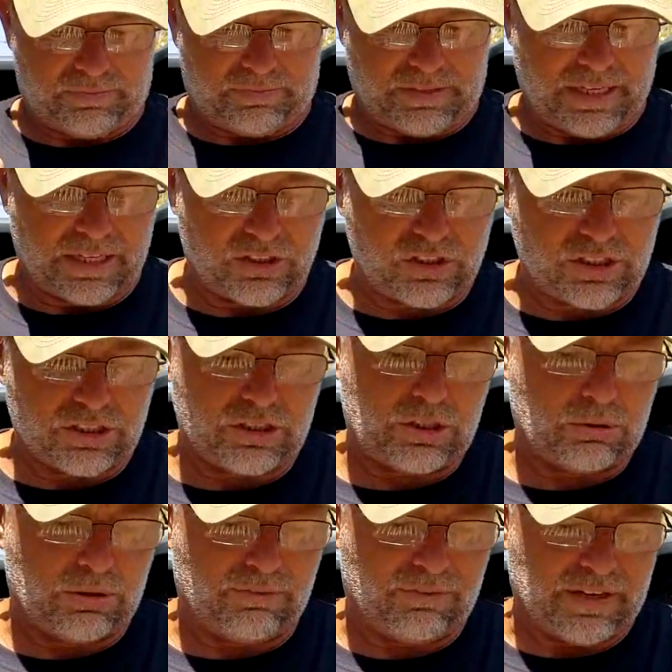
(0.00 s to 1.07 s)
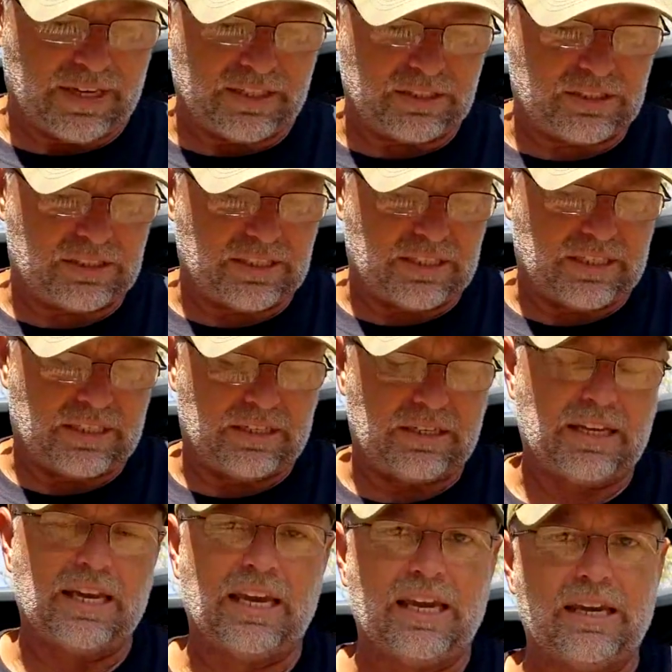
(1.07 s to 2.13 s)
it's good to invest in
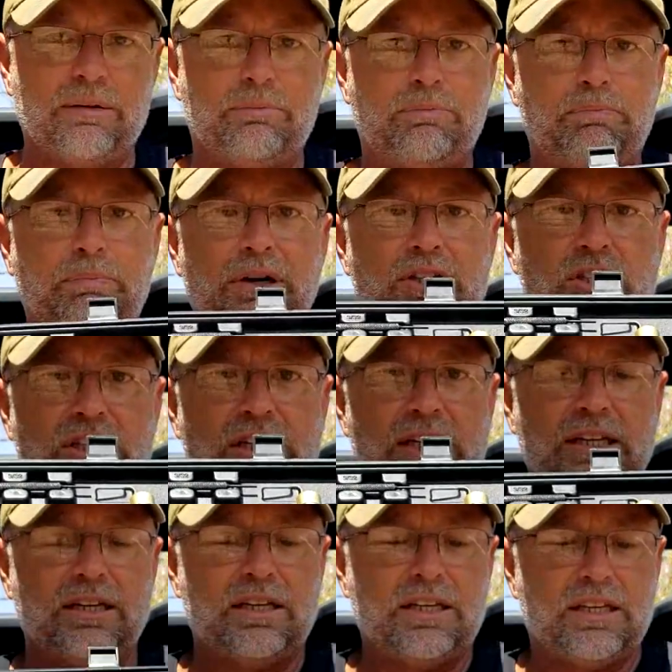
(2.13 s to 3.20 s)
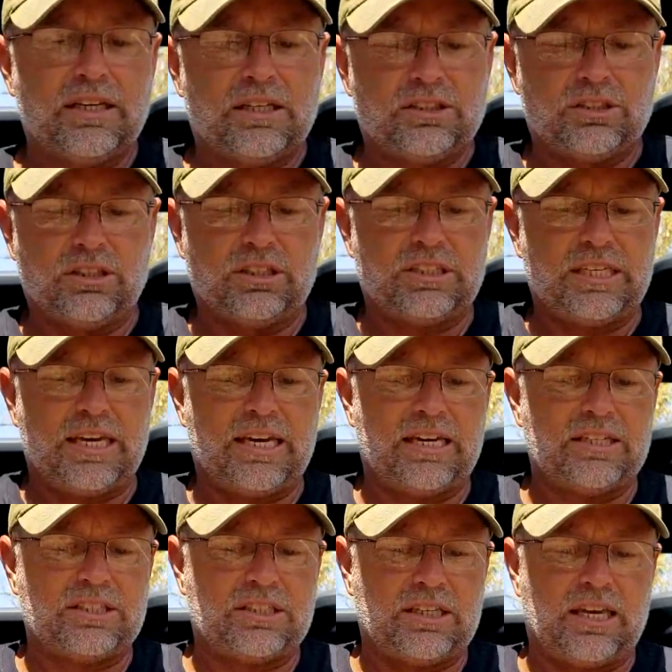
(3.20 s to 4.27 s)
a punch kit. So this
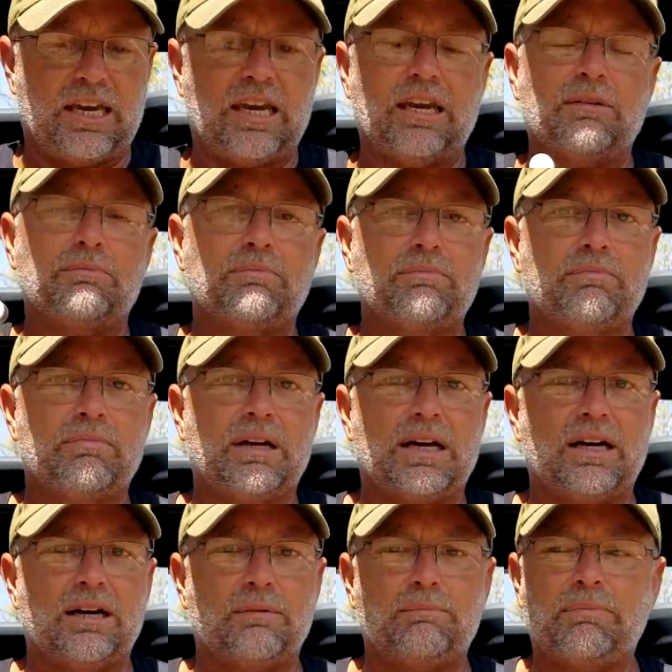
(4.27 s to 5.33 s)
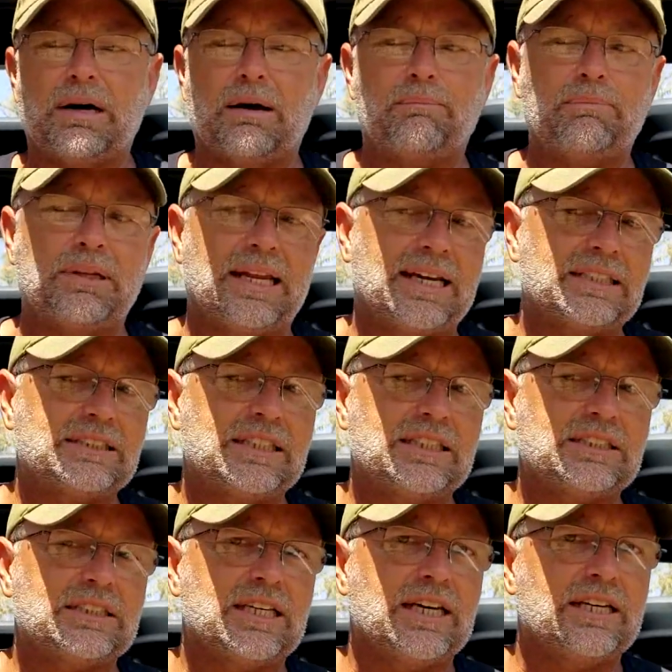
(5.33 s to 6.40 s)
has a plastic
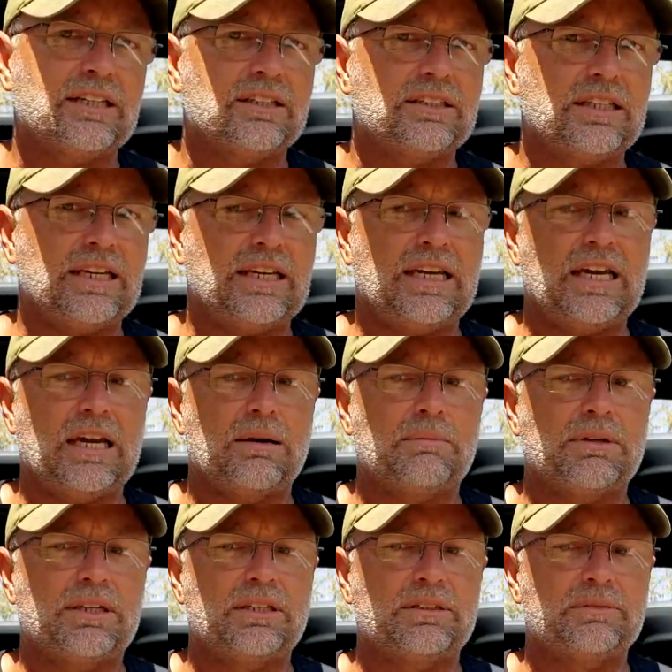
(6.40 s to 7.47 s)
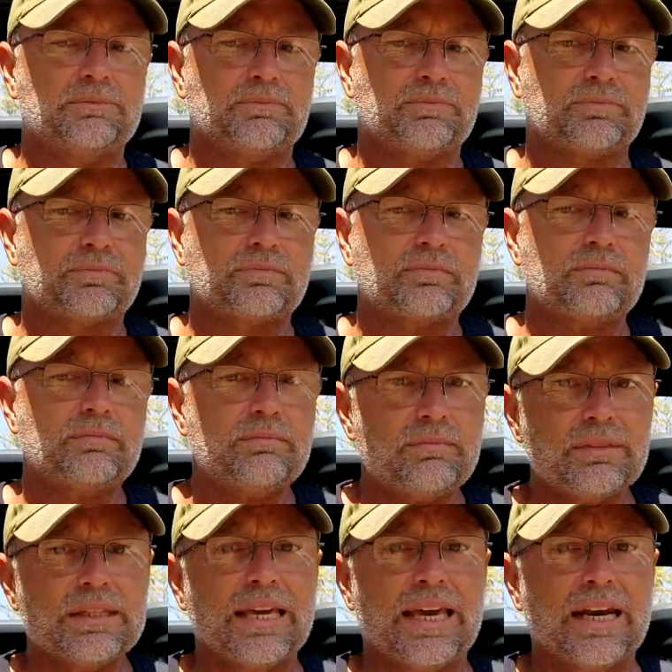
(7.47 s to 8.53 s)
side on the hammer
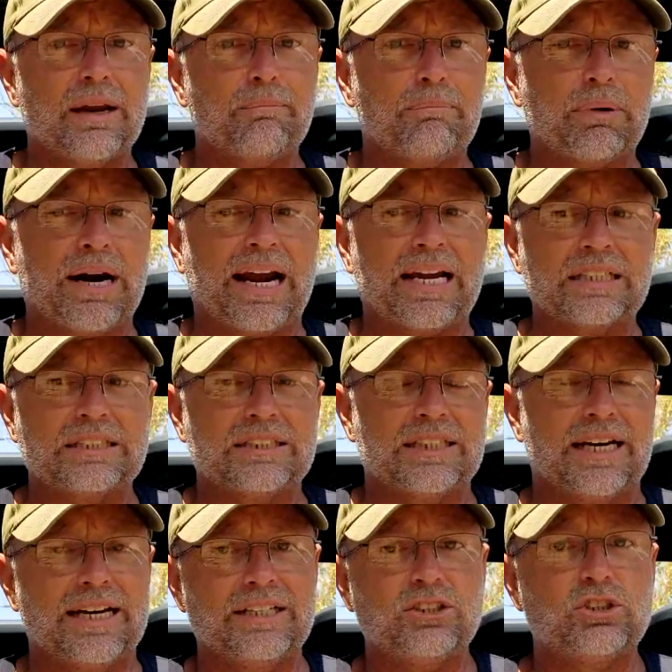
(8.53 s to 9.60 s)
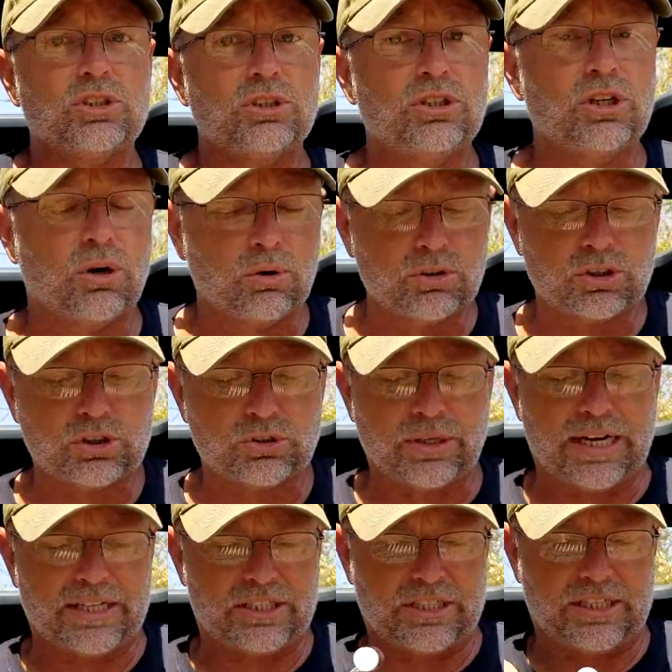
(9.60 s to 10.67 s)
and a brass side, so you don't
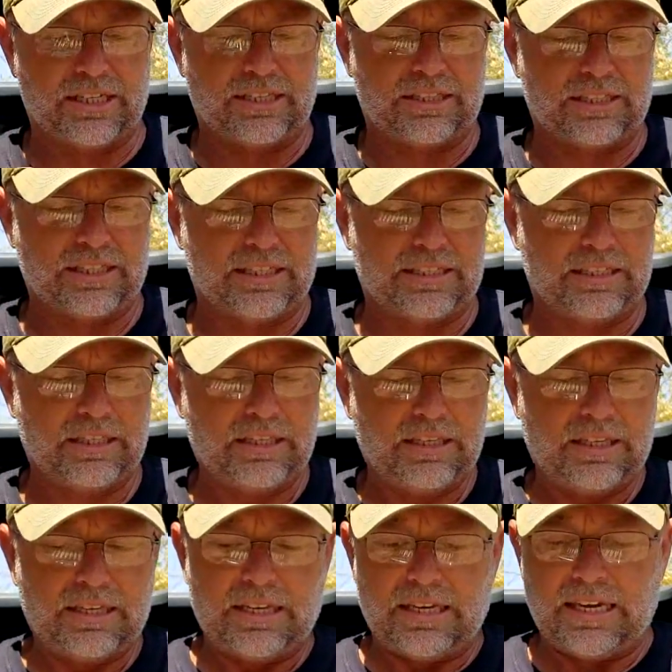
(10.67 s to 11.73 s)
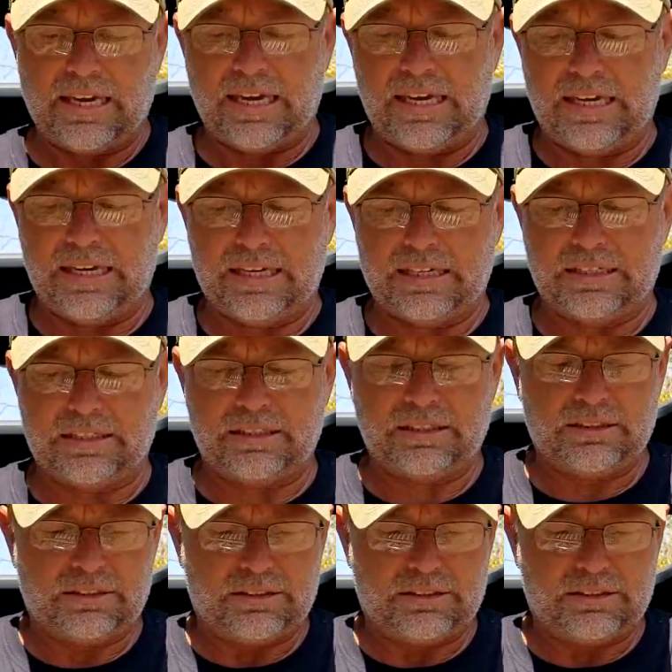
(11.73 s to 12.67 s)
scratch anything, and